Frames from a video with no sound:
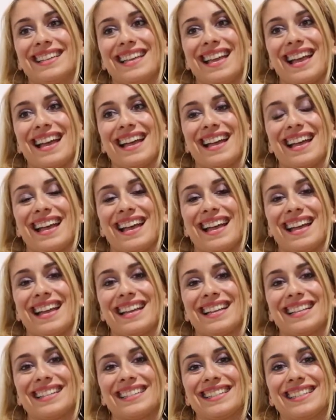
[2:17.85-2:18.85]
Yeah,
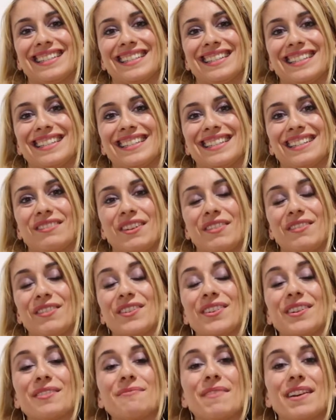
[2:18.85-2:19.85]
and uh, we
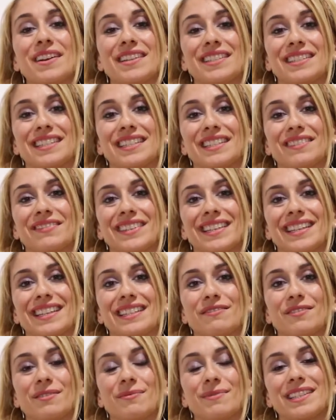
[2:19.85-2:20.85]
even got a marriage
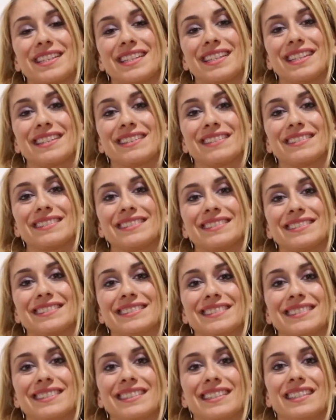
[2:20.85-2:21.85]
certificate from the city hall.
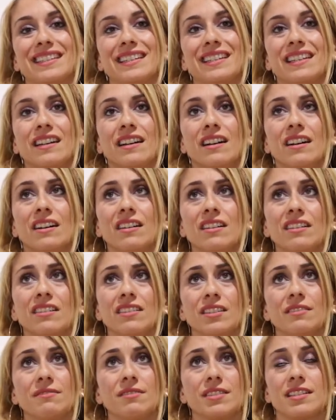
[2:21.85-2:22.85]
Oh,
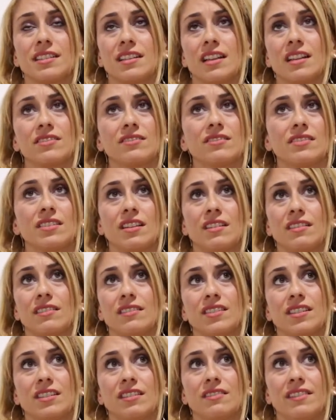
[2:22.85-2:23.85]
he was such,
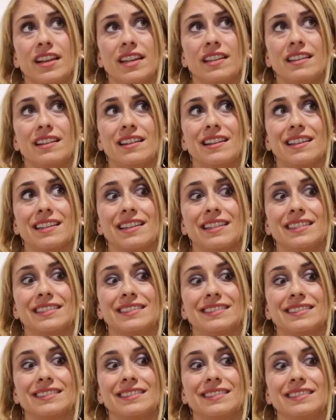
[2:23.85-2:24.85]
such a great guy,
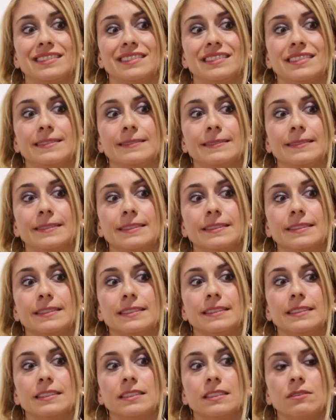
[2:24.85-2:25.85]
cousin.
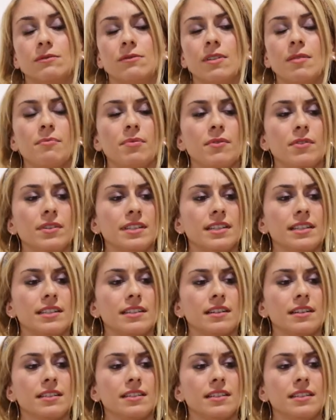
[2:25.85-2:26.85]
At one point, he
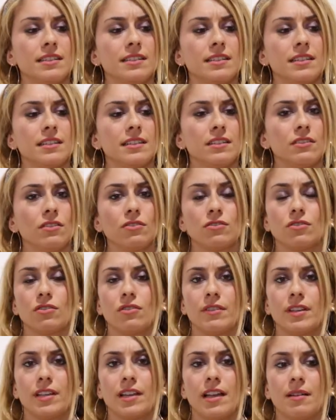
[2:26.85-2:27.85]
started uh, not
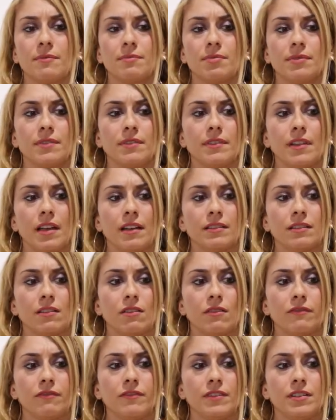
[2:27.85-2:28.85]
showing up that
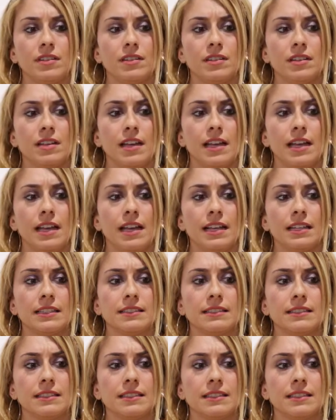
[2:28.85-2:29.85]
often,
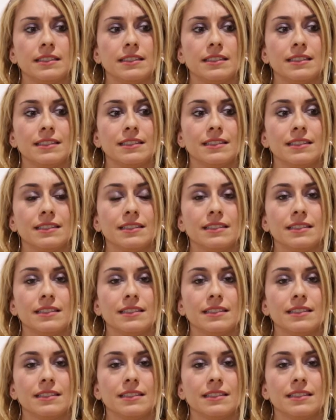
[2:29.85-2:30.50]
and uh,